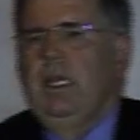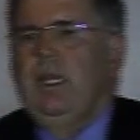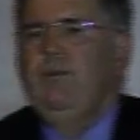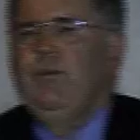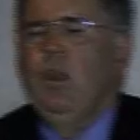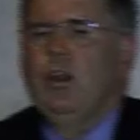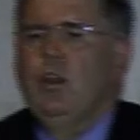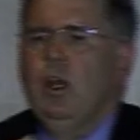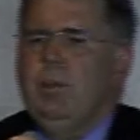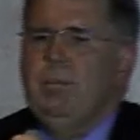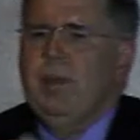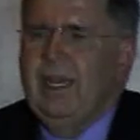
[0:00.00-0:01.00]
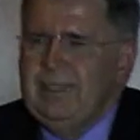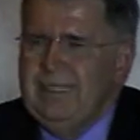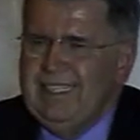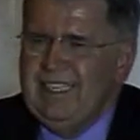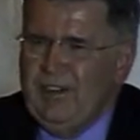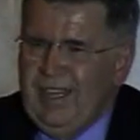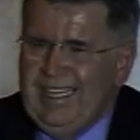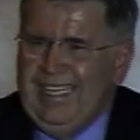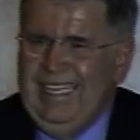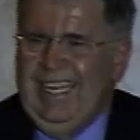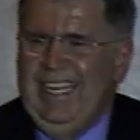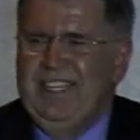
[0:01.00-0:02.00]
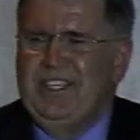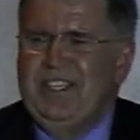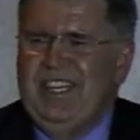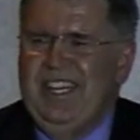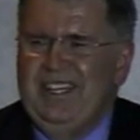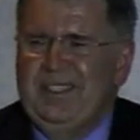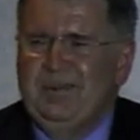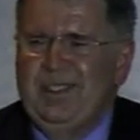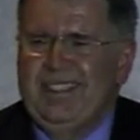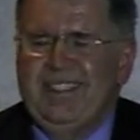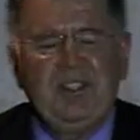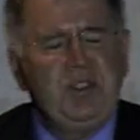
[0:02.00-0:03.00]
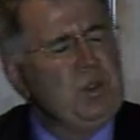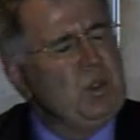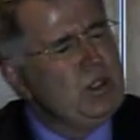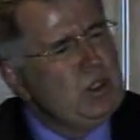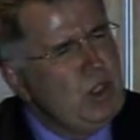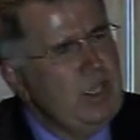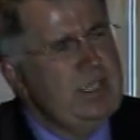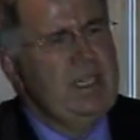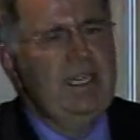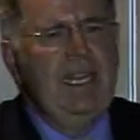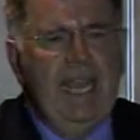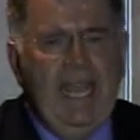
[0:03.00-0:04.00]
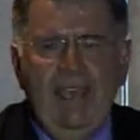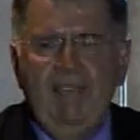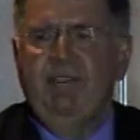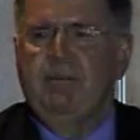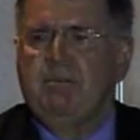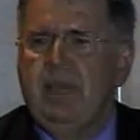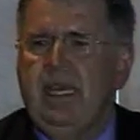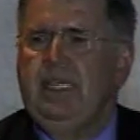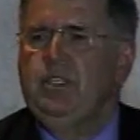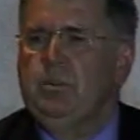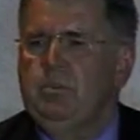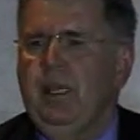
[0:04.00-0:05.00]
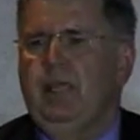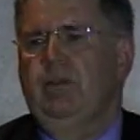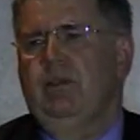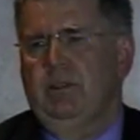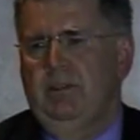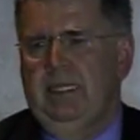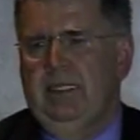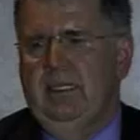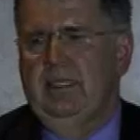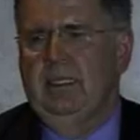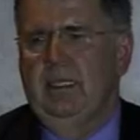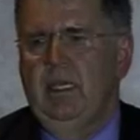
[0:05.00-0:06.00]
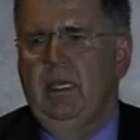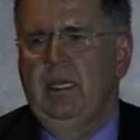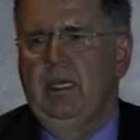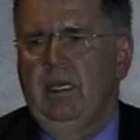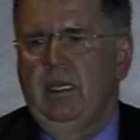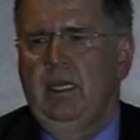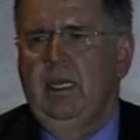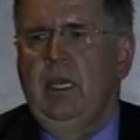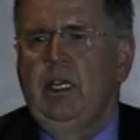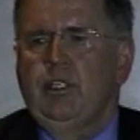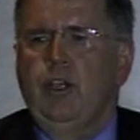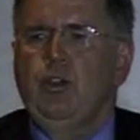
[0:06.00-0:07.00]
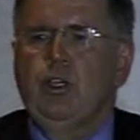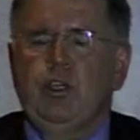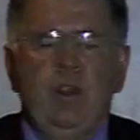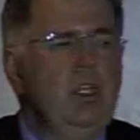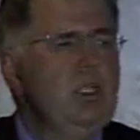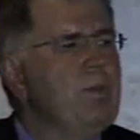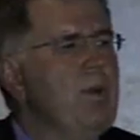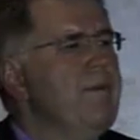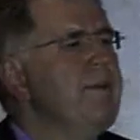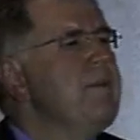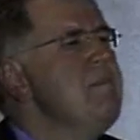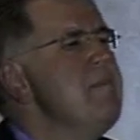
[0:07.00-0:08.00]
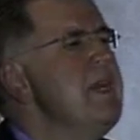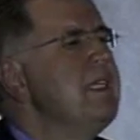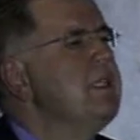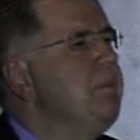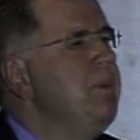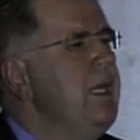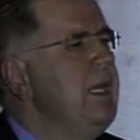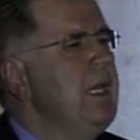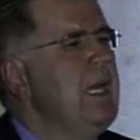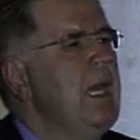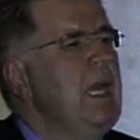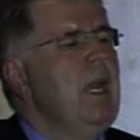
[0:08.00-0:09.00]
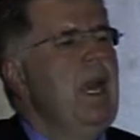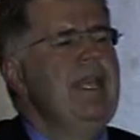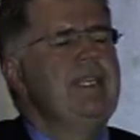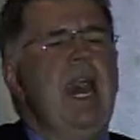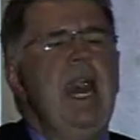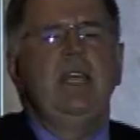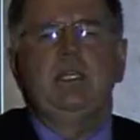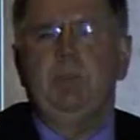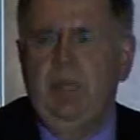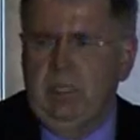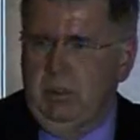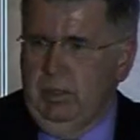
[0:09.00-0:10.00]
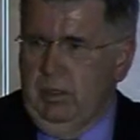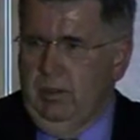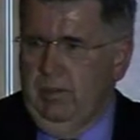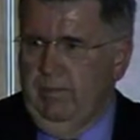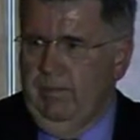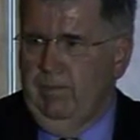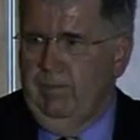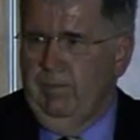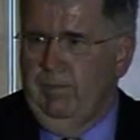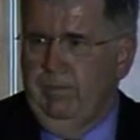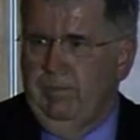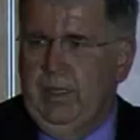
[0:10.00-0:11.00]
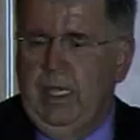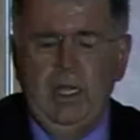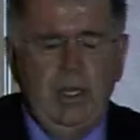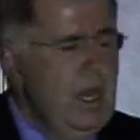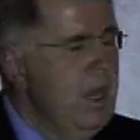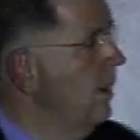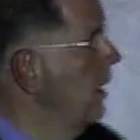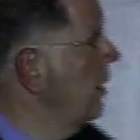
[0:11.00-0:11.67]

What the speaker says: If you are not pricing correctly, ladies and gentlemen, you are not going to have the money to pay your expenses. So your gross profit must be as high as possible. Now,